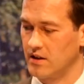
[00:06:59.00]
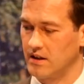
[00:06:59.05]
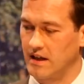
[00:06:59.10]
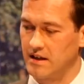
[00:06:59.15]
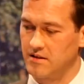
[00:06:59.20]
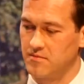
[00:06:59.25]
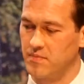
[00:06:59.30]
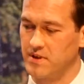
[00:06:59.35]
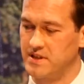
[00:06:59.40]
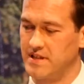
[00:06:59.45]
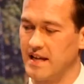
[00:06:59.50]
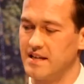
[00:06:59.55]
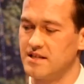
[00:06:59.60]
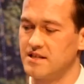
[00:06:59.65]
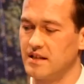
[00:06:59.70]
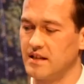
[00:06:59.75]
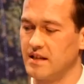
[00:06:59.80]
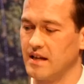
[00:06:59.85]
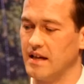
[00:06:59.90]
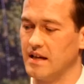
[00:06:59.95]
can
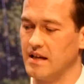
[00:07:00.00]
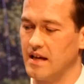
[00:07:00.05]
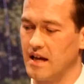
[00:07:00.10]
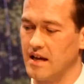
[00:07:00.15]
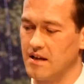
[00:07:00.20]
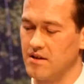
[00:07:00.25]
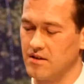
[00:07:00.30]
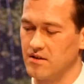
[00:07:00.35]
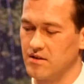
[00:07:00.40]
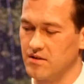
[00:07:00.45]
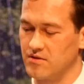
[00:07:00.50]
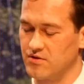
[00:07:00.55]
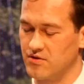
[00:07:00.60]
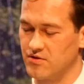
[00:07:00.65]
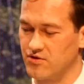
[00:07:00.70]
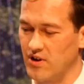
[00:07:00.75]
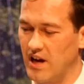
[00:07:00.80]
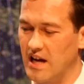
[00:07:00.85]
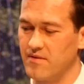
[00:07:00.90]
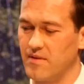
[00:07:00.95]
potentially
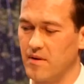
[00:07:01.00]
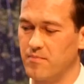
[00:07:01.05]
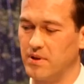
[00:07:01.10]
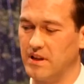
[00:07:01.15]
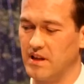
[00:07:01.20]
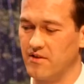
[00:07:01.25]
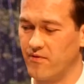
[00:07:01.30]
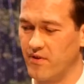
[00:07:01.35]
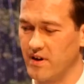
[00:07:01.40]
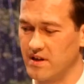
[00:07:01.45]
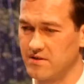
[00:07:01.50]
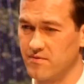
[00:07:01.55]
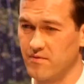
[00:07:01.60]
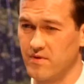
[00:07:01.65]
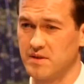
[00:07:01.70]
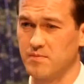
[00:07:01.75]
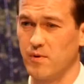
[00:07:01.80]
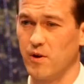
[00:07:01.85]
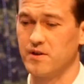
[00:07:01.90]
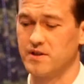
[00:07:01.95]
drive a proliferation
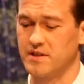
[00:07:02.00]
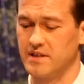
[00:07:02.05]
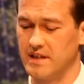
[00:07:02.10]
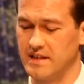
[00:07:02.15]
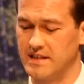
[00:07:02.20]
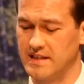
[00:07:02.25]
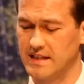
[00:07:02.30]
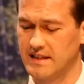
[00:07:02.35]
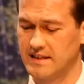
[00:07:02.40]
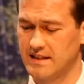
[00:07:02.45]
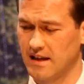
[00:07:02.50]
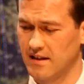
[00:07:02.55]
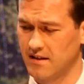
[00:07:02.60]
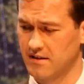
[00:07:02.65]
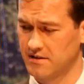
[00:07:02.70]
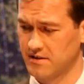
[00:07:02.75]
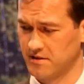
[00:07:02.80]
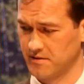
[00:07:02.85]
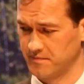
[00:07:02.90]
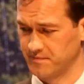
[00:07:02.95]
response in the T
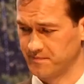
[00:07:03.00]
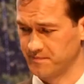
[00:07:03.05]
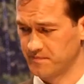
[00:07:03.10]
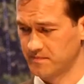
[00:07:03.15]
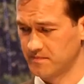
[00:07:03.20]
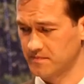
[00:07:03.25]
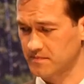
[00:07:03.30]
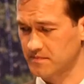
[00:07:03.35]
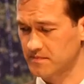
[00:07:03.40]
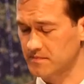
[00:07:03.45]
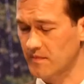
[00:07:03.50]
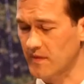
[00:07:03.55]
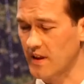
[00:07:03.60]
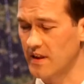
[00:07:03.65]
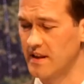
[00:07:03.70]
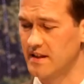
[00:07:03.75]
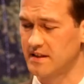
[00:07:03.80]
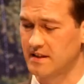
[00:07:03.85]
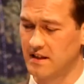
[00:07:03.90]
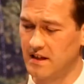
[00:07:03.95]
cells.
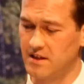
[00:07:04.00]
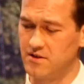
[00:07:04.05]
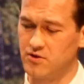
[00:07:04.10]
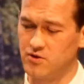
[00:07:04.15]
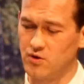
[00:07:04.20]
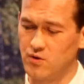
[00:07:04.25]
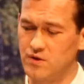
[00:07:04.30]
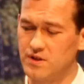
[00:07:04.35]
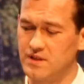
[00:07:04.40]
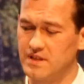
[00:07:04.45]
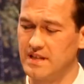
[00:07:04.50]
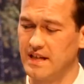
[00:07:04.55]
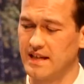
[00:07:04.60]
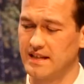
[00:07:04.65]
This can induce